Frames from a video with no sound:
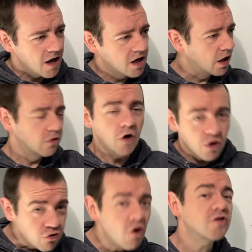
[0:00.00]

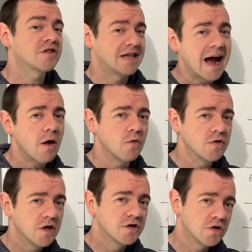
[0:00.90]
across town
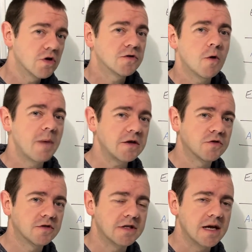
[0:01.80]
to go to a
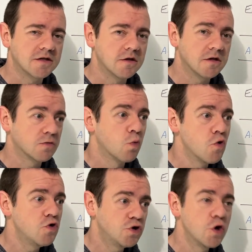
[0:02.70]
petrol station that's
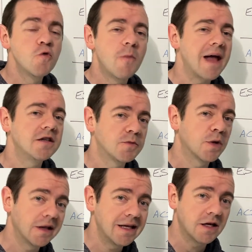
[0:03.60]
1-2 pence
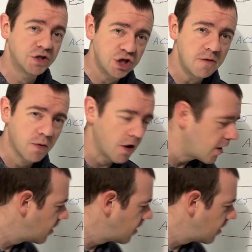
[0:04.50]
per litre cheaper.